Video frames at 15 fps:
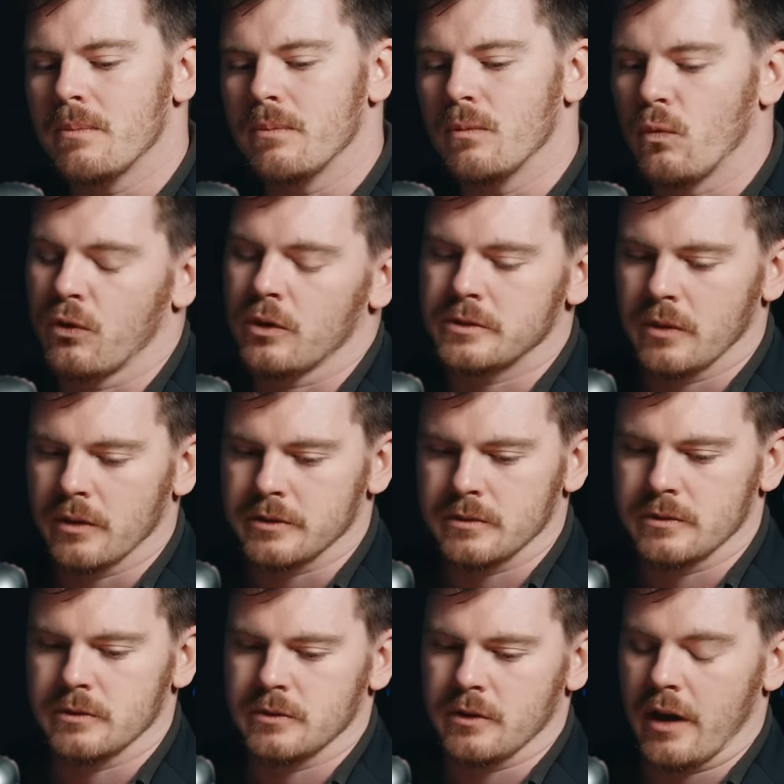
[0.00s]
first of all, it's
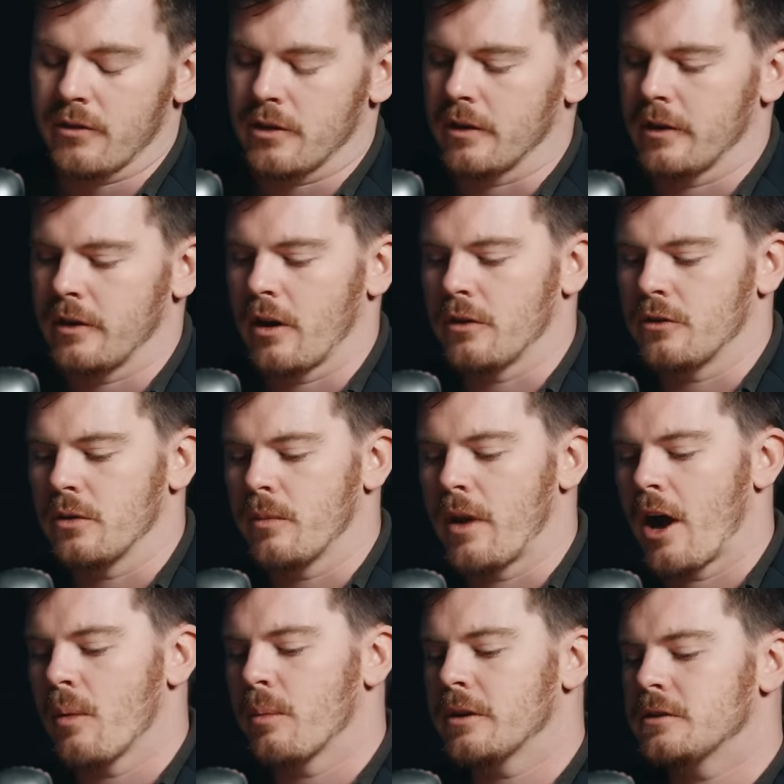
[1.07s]
evidently not true
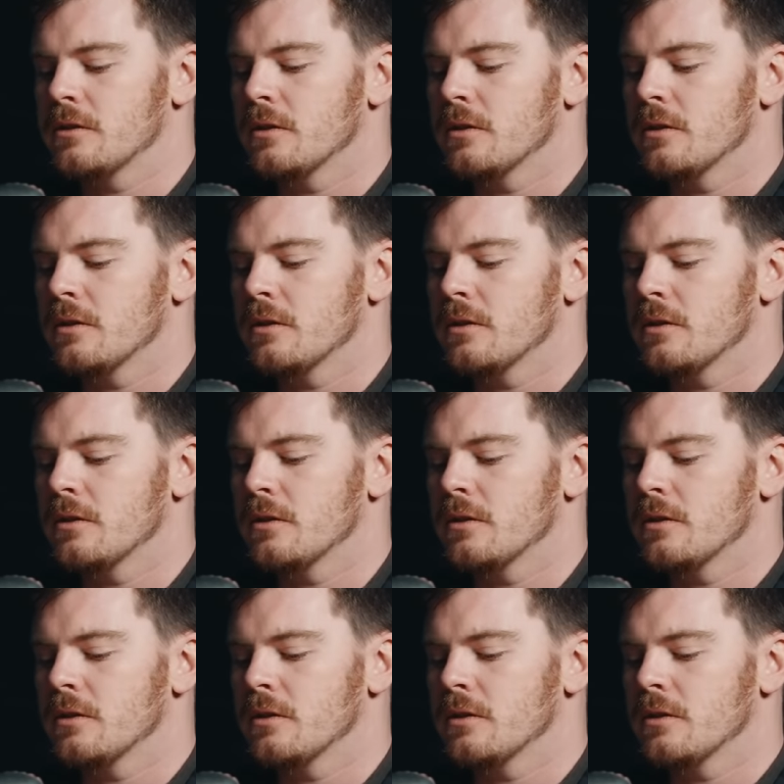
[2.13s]
now, but it's